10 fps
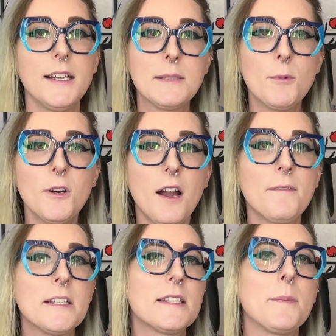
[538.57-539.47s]
It's more
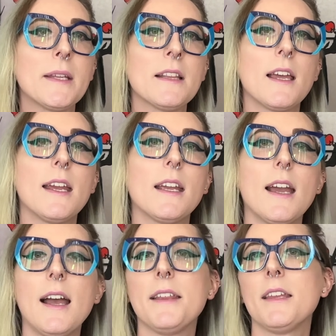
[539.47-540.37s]
often something like,
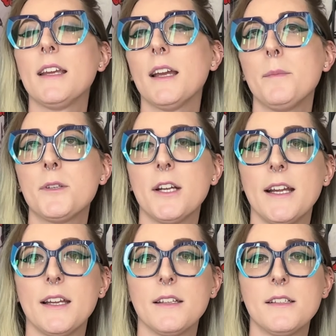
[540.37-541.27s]
I think I'm
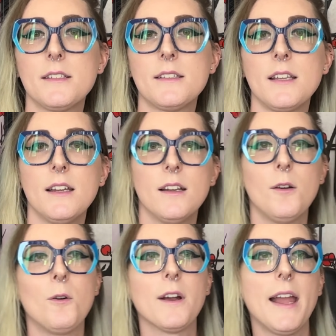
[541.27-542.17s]
trans,
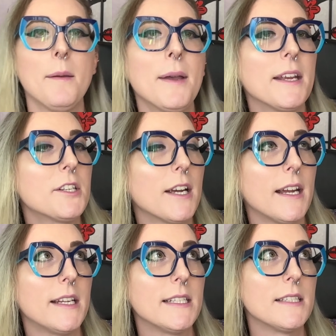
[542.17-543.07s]
or am I
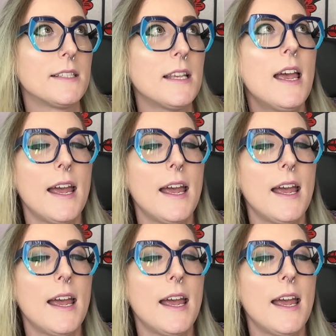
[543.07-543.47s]
trans?